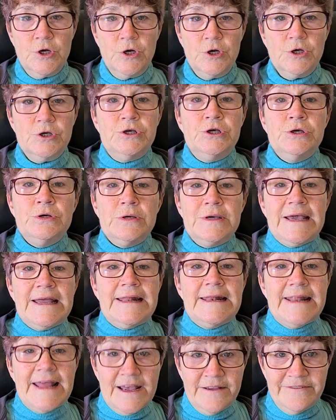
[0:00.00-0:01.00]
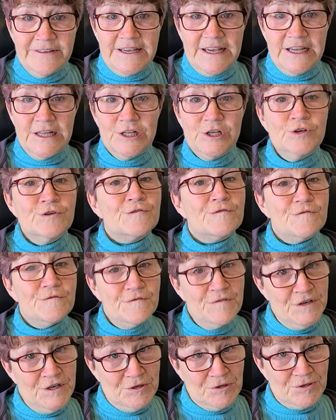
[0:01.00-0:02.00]
you can navigate your
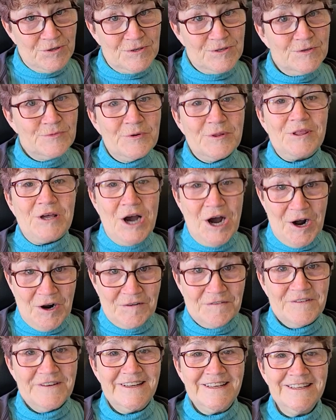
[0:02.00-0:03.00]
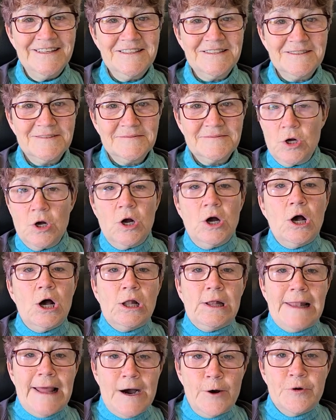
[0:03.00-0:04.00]
fears with confidence,
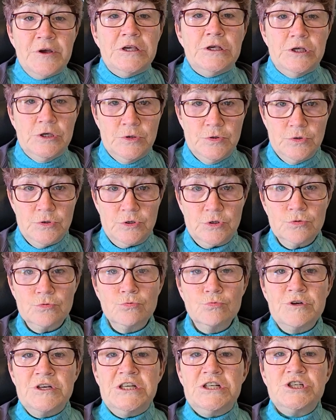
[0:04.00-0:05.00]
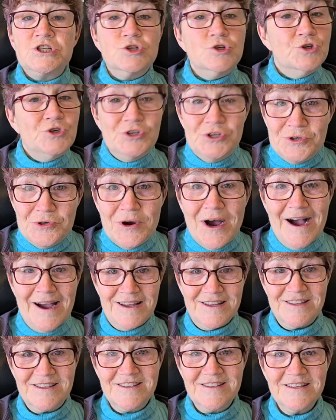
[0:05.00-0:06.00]
allowing you to reach new
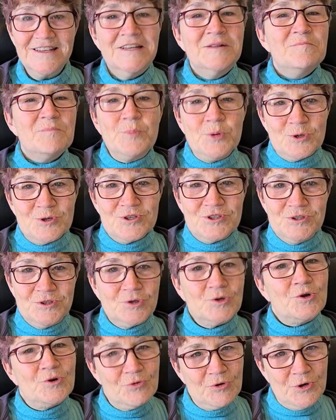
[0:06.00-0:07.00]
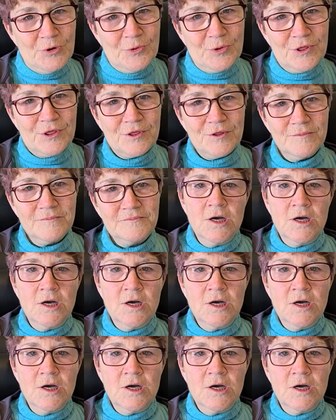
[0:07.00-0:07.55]
heights in personal growth.